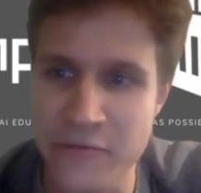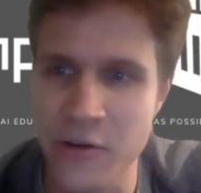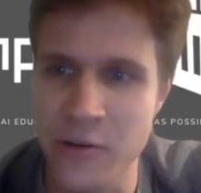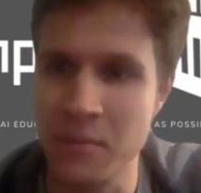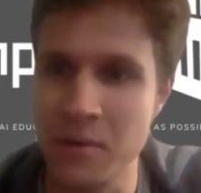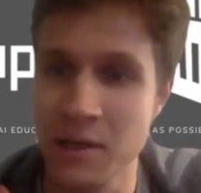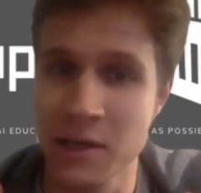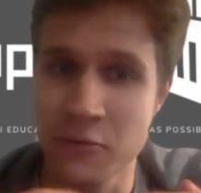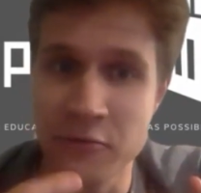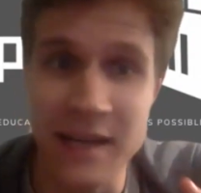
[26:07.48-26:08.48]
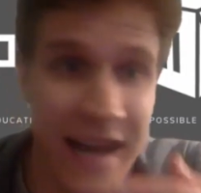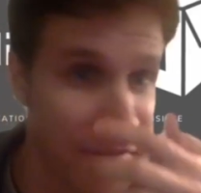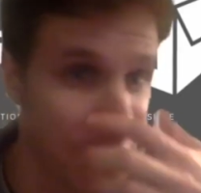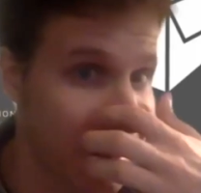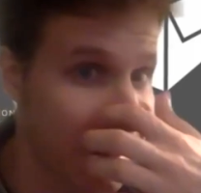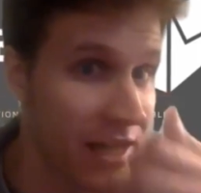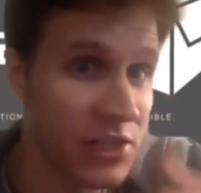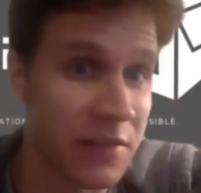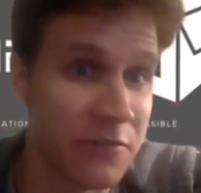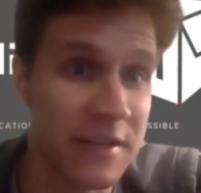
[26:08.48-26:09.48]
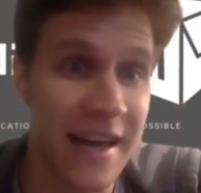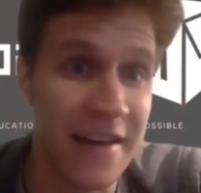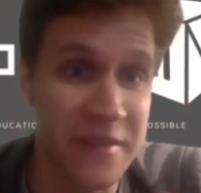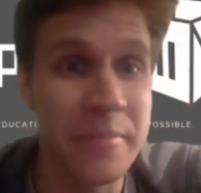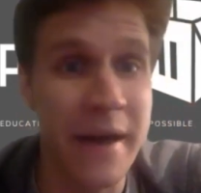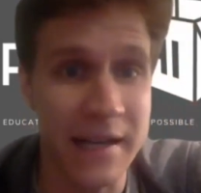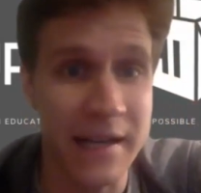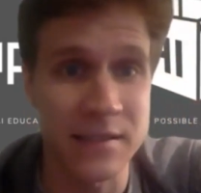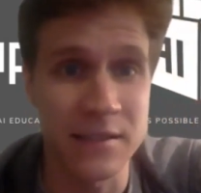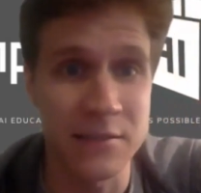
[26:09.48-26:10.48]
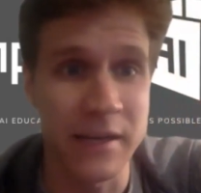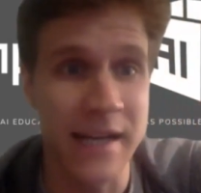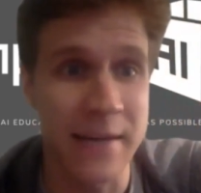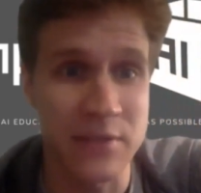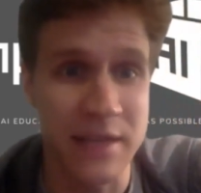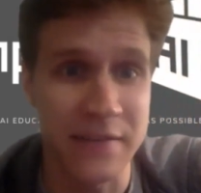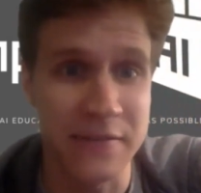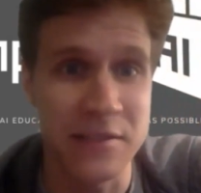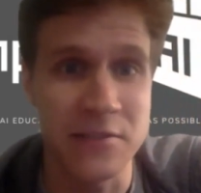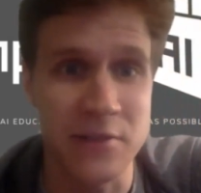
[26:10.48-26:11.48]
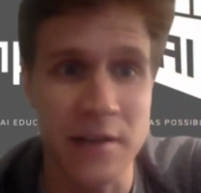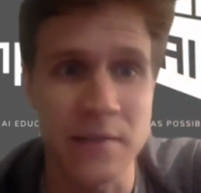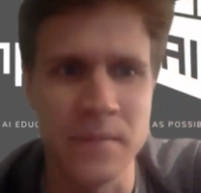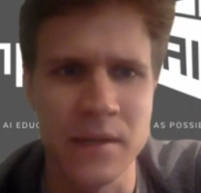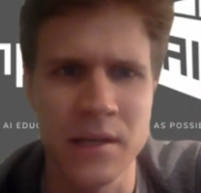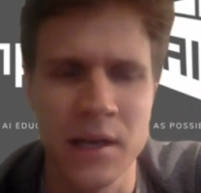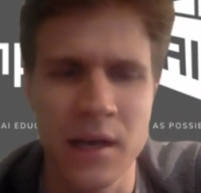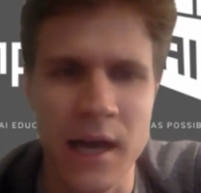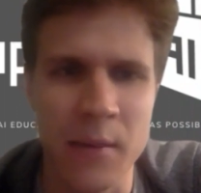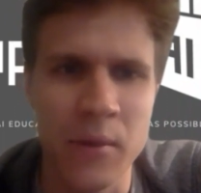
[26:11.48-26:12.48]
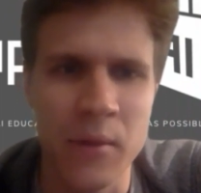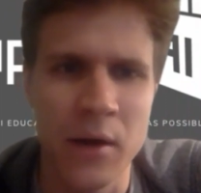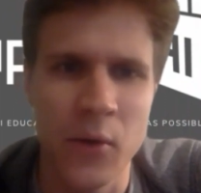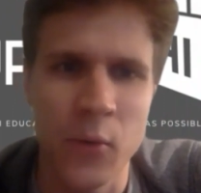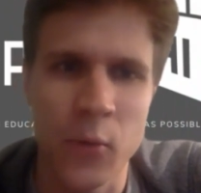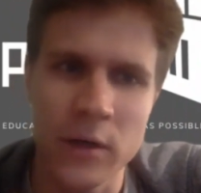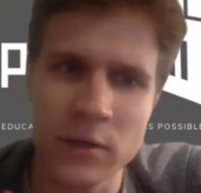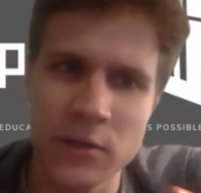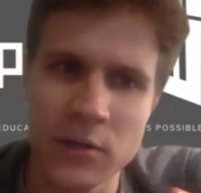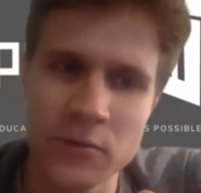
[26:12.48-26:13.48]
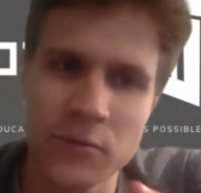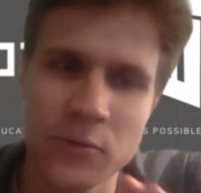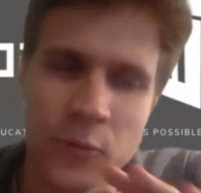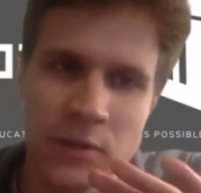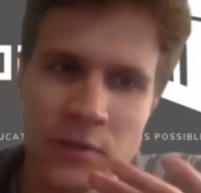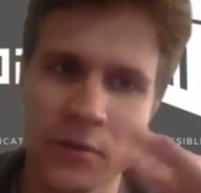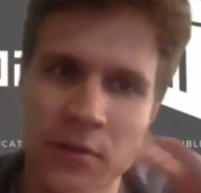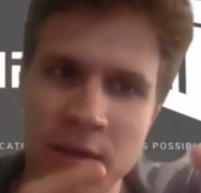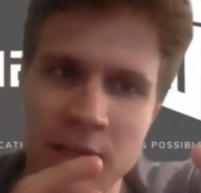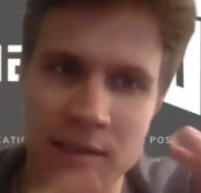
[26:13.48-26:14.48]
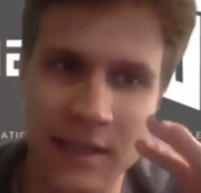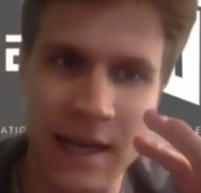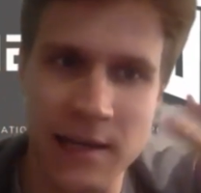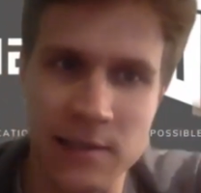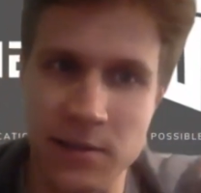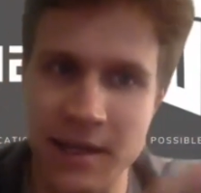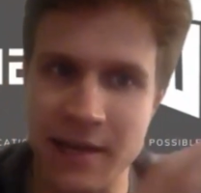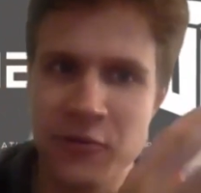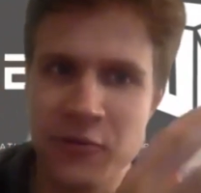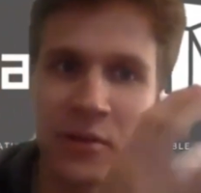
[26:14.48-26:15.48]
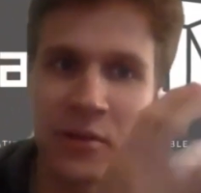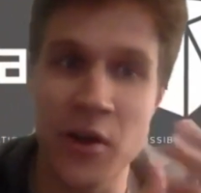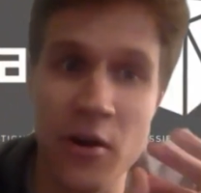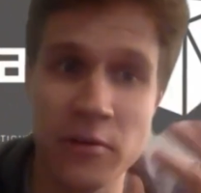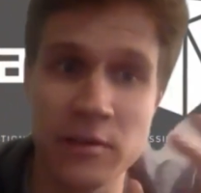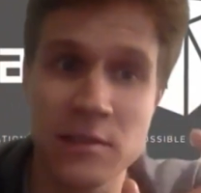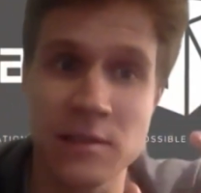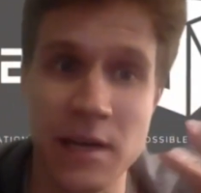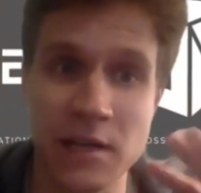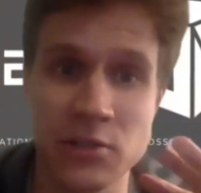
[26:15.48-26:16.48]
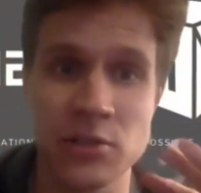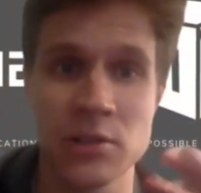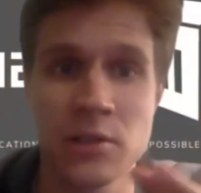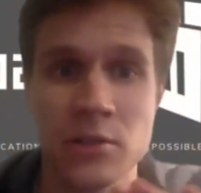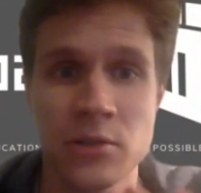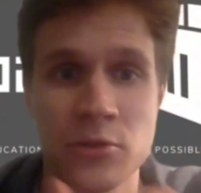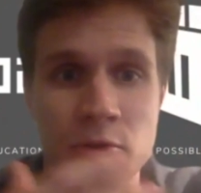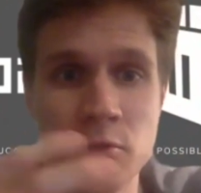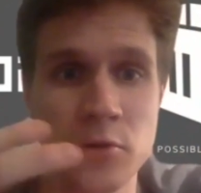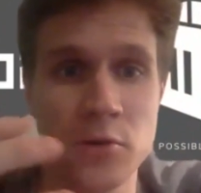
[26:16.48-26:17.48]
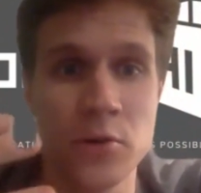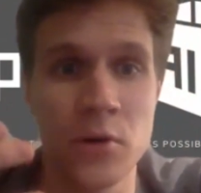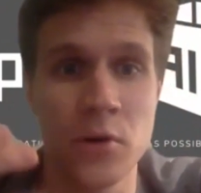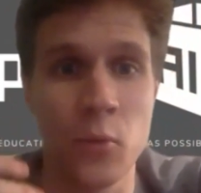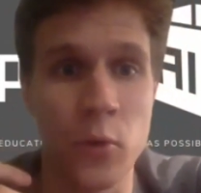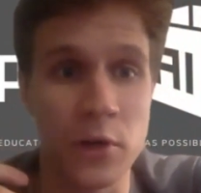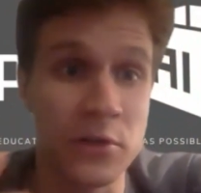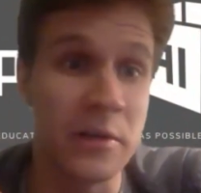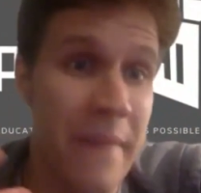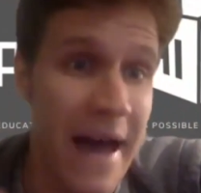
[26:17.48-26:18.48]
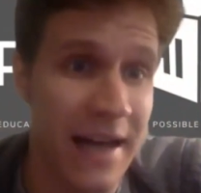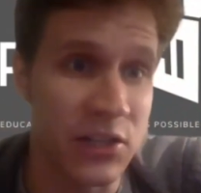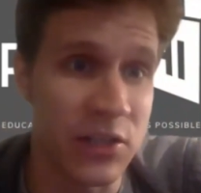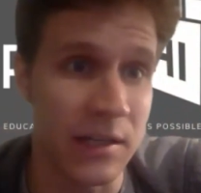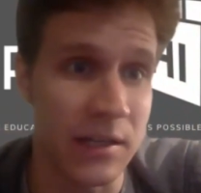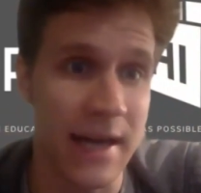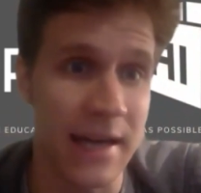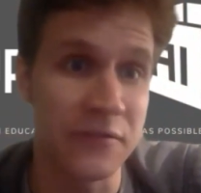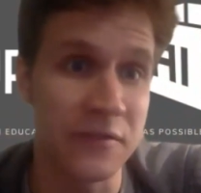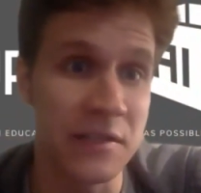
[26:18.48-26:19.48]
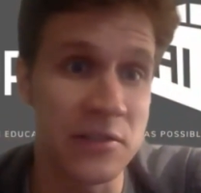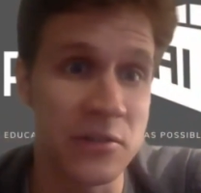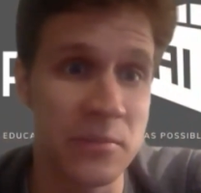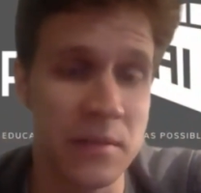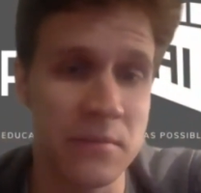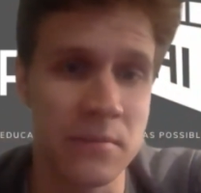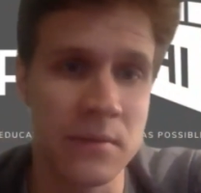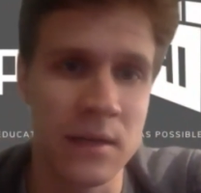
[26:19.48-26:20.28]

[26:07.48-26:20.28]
from real-life application, real-life impact when it comes to NFTs, right? What do you think it takes to get from the current stage to what you're imagining NFTs to be?